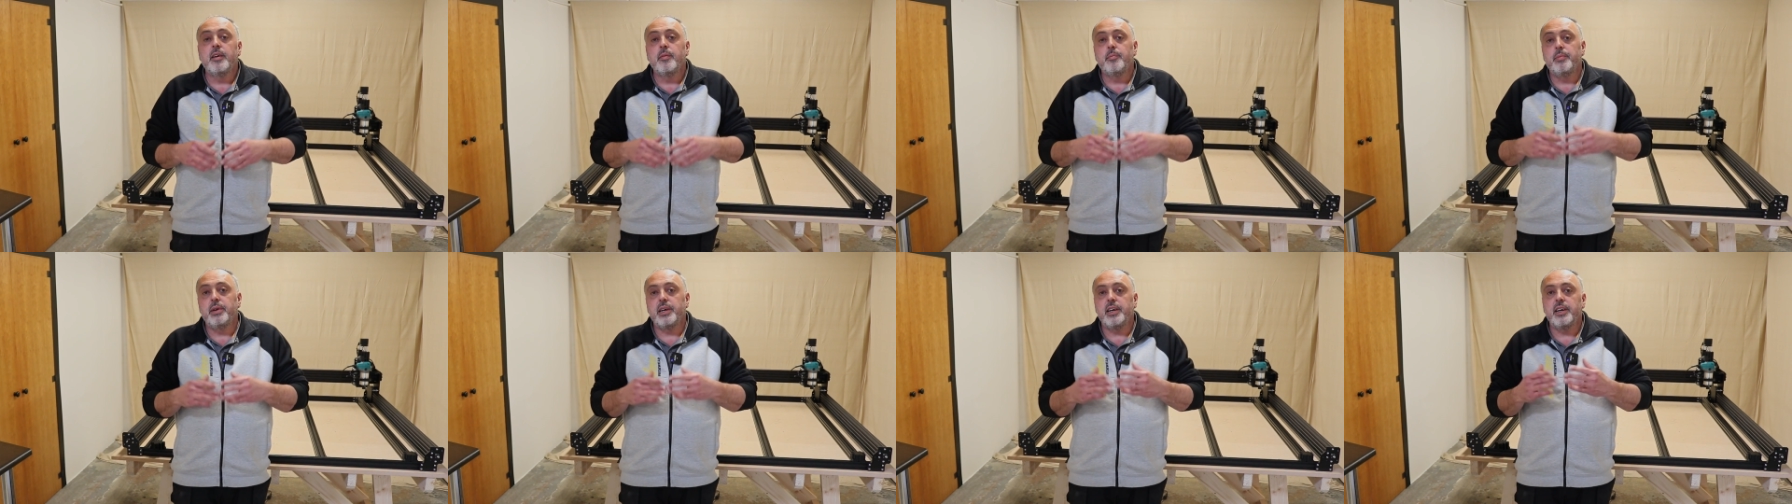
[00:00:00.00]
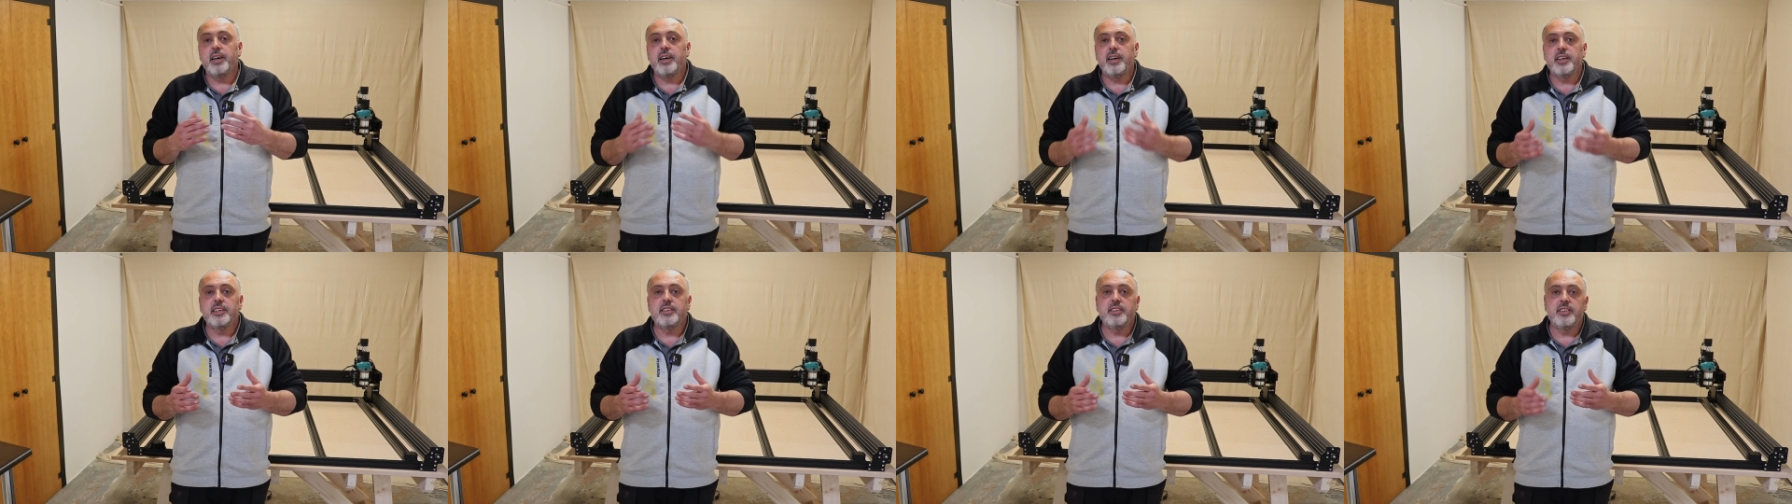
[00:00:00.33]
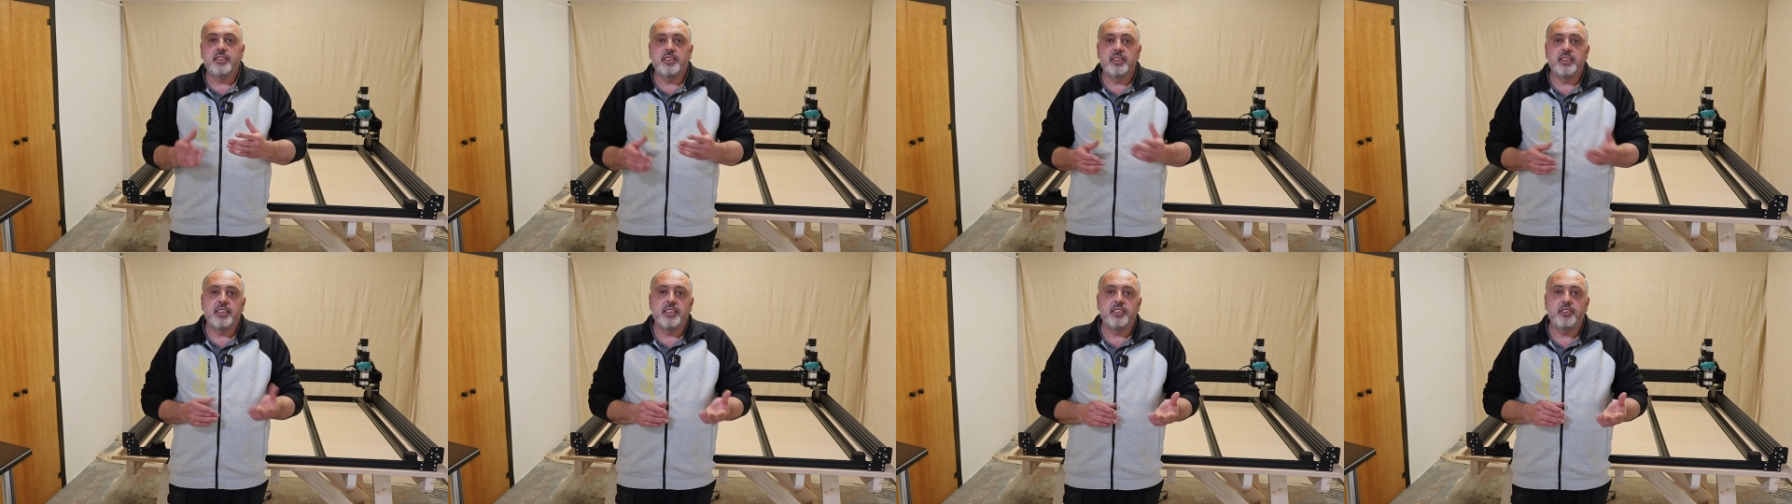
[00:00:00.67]

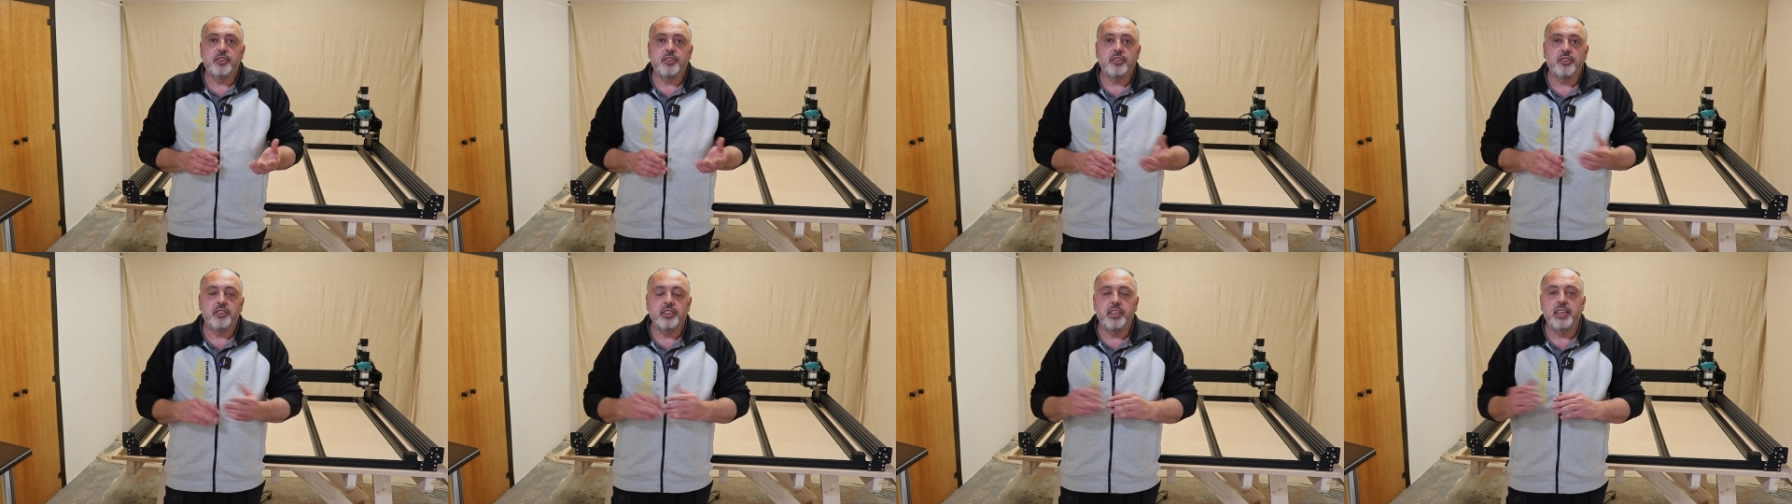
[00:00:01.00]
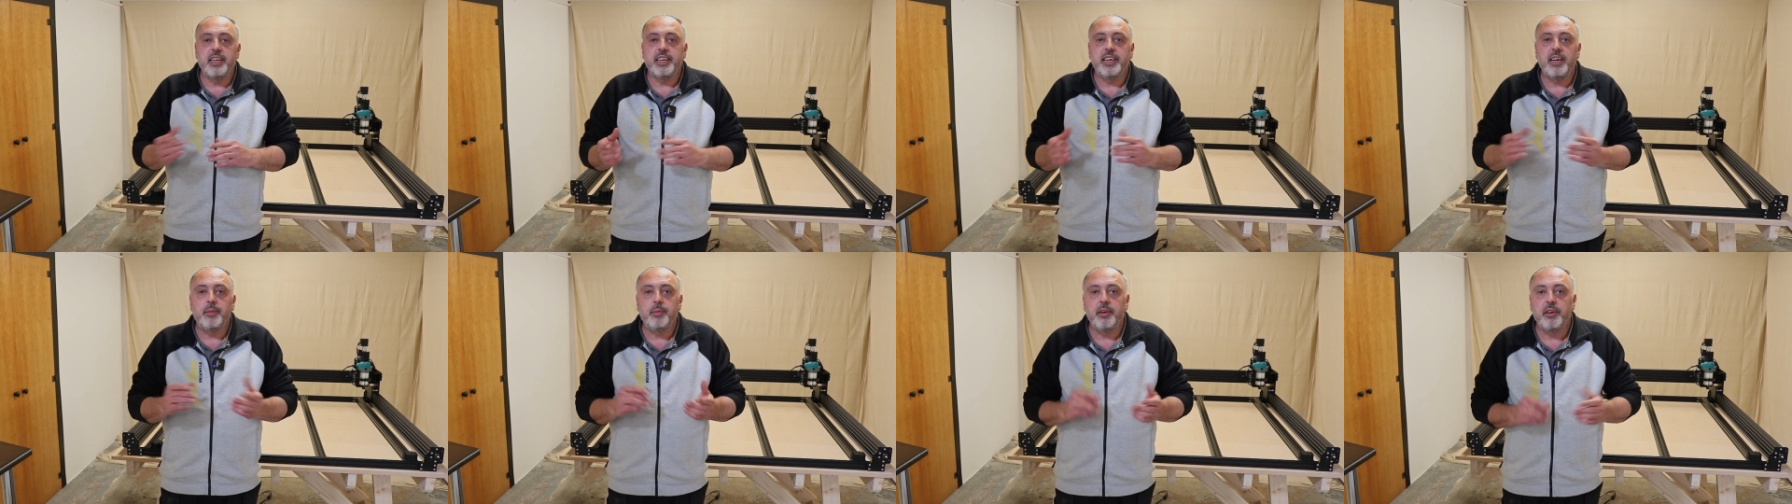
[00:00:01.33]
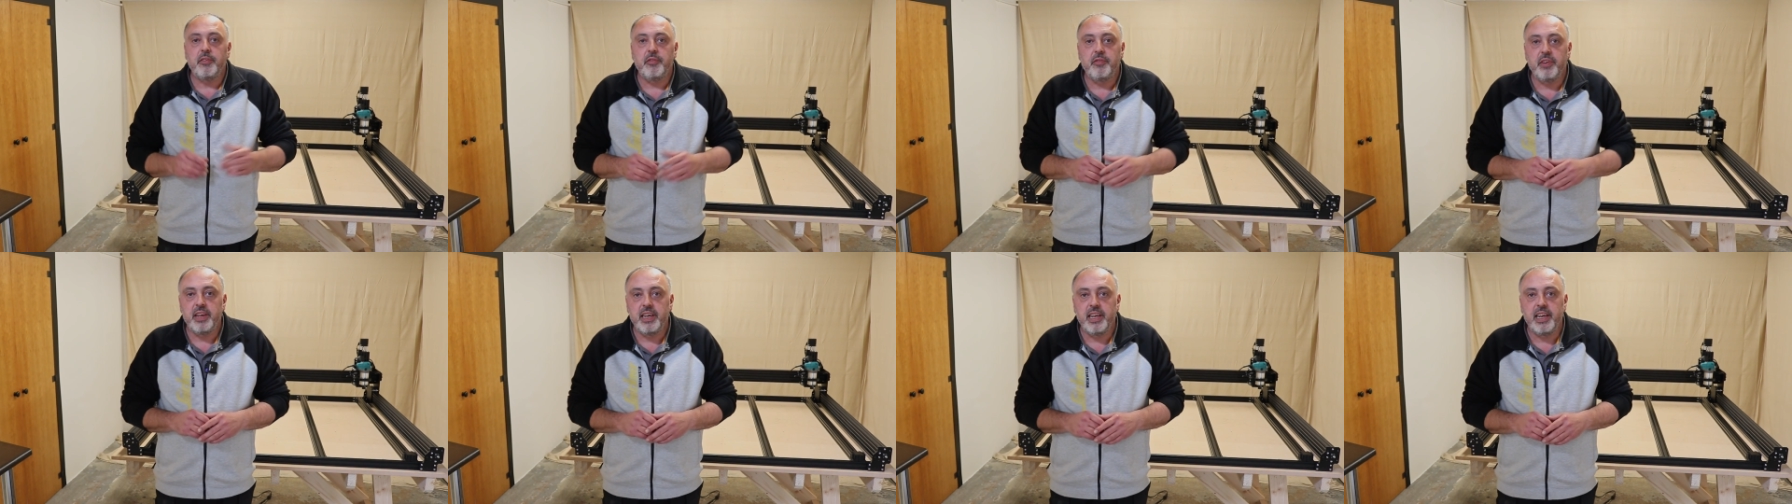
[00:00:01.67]
because it's just a little bit
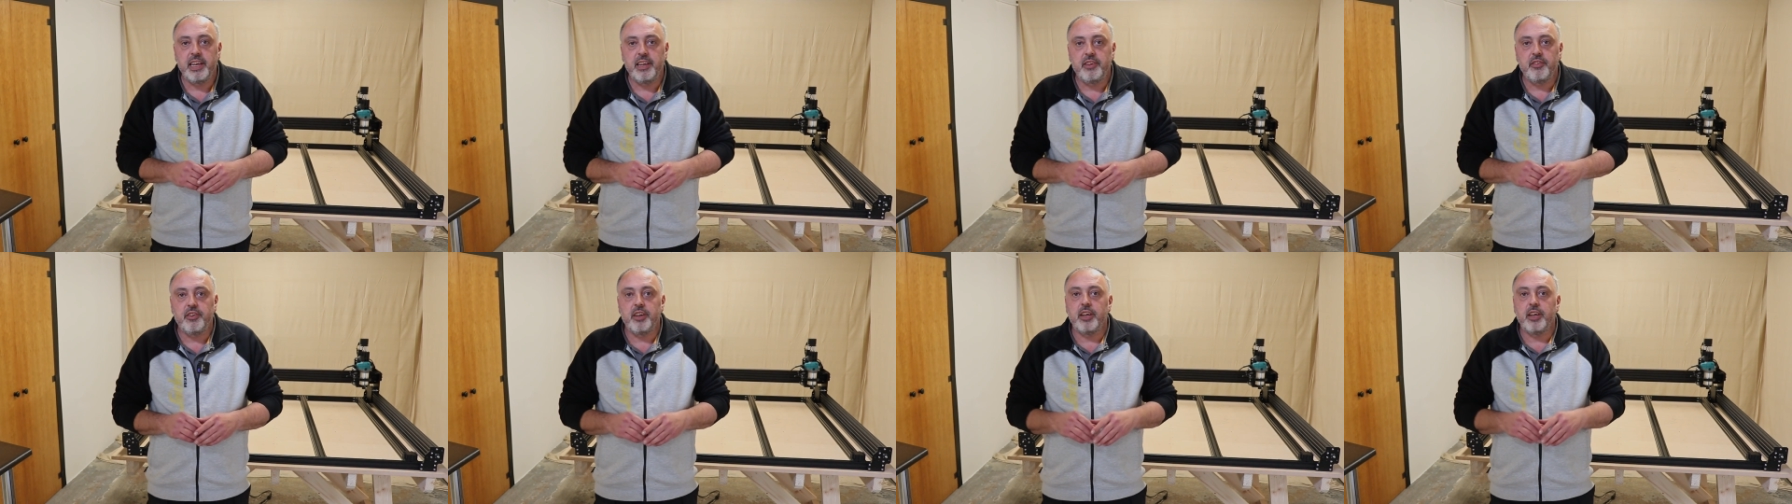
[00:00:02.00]
fiddly